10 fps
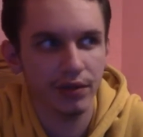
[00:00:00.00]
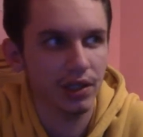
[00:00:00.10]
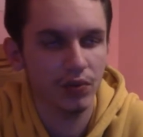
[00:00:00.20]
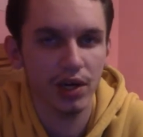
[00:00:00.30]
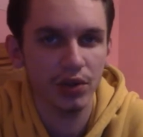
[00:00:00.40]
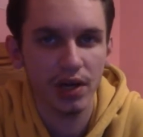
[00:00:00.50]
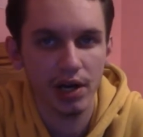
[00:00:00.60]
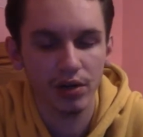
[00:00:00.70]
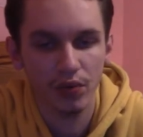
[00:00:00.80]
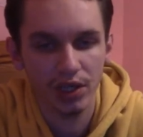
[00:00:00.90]
Like, why do you
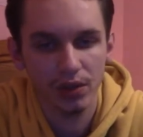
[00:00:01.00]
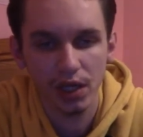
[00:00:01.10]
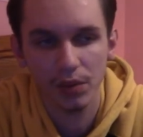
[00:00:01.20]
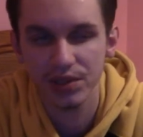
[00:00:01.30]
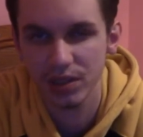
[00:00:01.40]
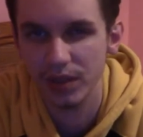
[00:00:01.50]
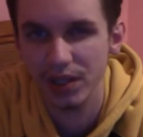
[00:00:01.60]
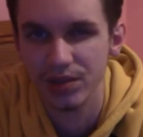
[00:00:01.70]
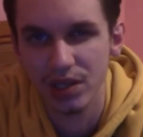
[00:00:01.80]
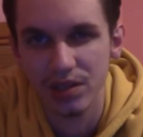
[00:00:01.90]
care? Why do you care what somebody
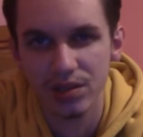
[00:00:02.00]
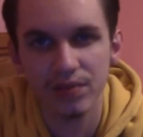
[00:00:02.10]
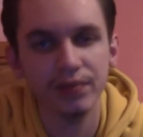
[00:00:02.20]
else does?